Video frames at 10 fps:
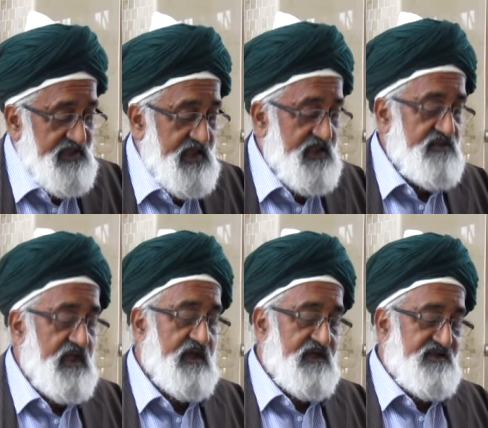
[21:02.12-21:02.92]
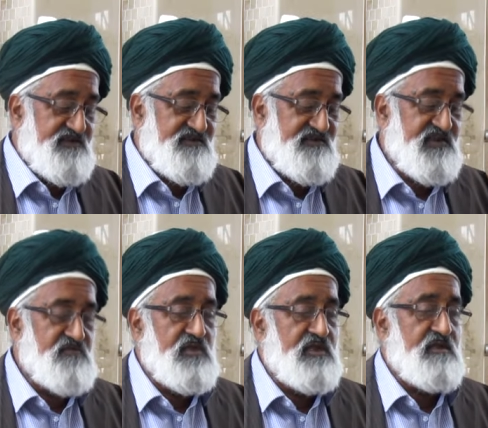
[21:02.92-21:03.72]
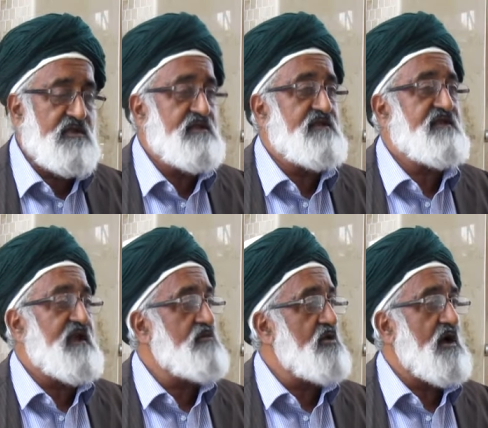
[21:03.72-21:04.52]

And immediately Sheikh Abdul